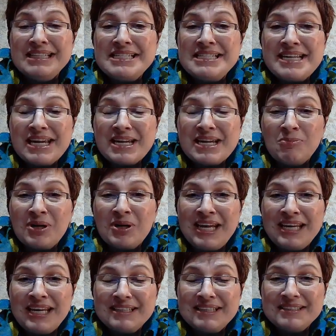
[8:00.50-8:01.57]
take
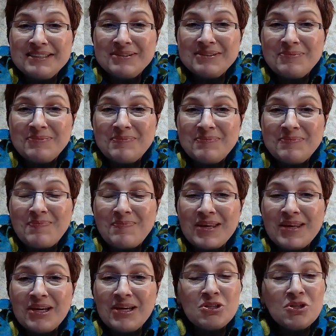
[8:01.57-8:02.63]
breaks.
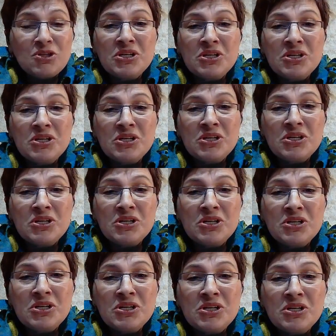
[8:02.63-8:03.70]
You don't have to
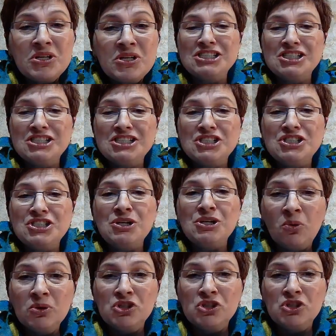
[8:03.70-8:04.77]
finish your
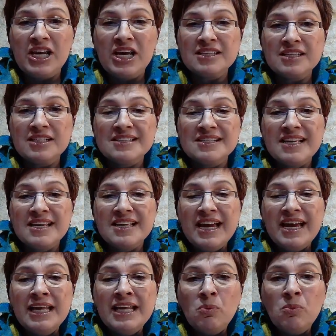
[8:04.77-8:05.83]
project
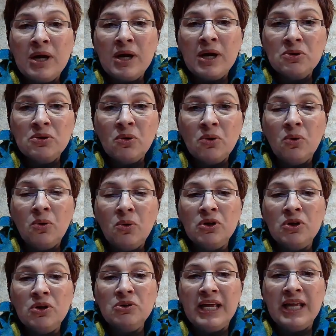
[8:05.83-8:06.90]
in one go,
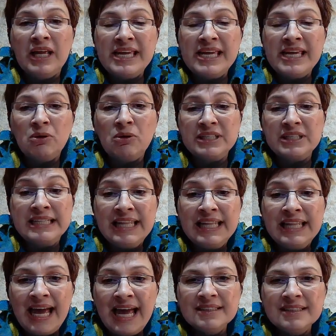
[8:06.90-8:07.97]
your layout,
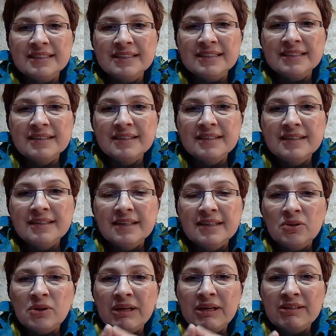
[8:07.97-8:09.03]
unless
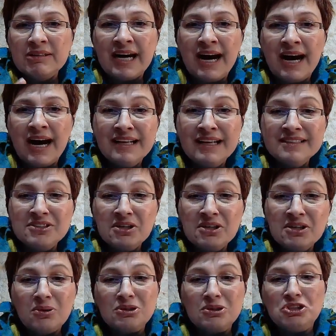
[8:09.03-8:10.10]
you have a cat
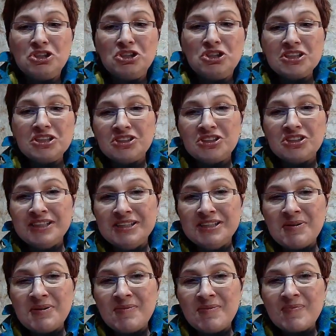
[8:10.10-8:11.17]
or children.
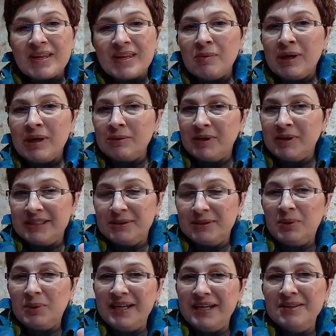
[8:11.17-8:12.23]
Well, by the
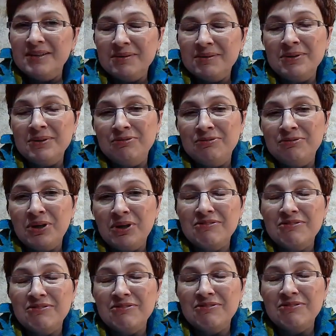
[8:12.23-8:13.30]
way, if you
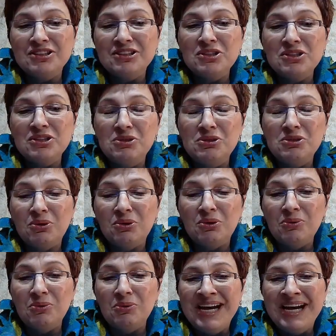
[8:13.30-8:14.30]
have cats, you know,